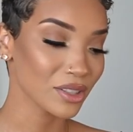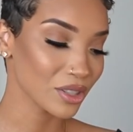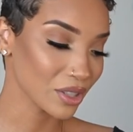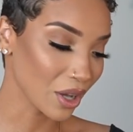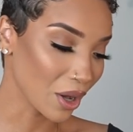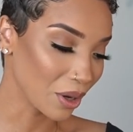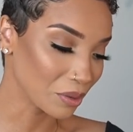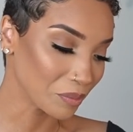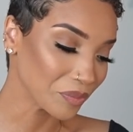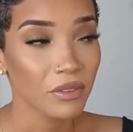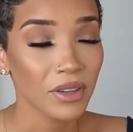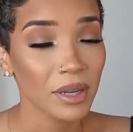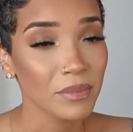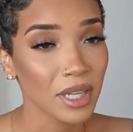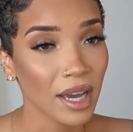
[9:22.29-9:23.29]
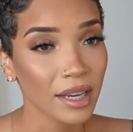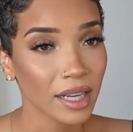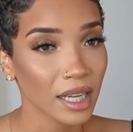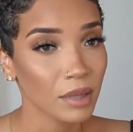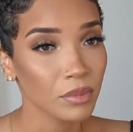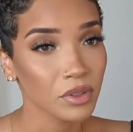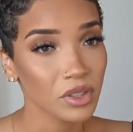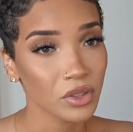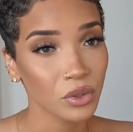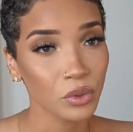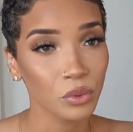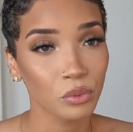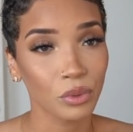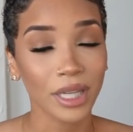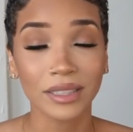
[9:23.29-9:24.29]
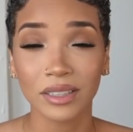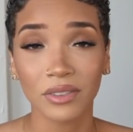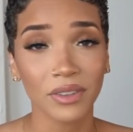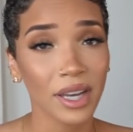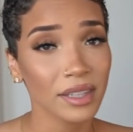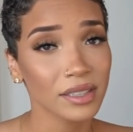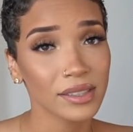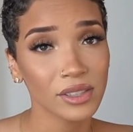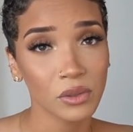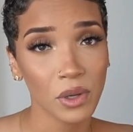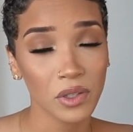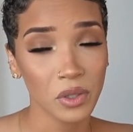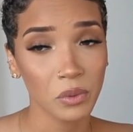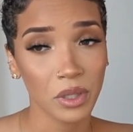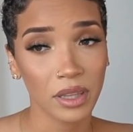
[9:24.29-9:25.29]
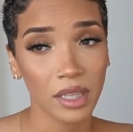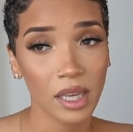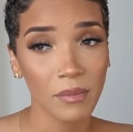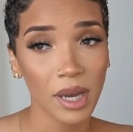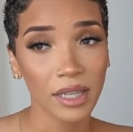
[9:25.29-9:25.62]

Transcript: So if I'm not able to rectify the situation with them,